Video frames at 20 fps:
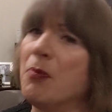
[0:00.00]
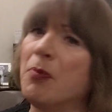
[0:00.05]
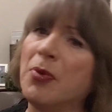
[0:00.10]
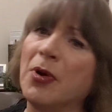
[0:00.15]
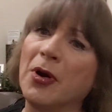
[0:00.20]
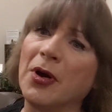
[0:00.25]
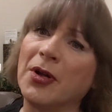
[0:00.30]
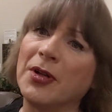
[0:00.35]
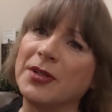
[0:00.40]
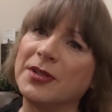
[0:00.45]

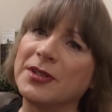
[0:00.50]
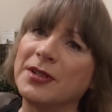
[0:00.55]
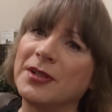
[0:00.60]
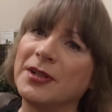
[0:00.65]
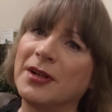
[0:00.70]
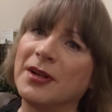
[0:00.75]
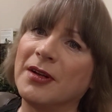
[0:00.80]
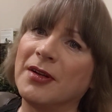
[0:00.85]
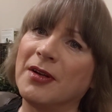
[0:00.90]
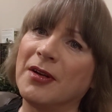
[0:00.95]
but
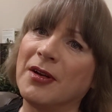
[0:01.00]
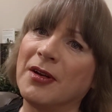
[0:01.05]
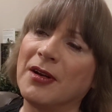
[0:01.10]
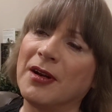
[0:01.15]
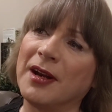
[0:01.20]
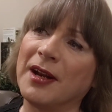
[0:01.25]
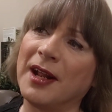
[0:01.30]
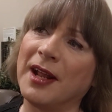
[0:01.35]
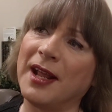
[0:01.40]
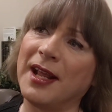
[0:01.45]

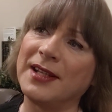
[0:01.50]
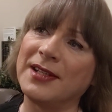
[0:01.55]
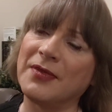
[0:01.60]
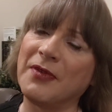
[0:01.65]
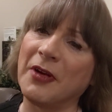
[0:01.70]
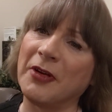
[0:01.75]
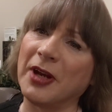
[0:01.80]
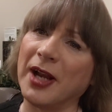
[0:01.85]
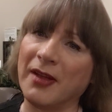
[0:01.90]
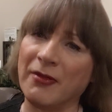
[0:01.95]
it's a
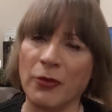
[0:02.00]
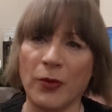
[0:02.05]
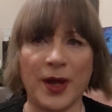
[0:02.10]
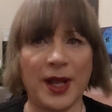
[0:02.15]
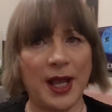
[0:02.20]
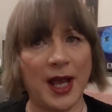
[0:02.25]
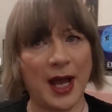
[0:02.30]
very clever way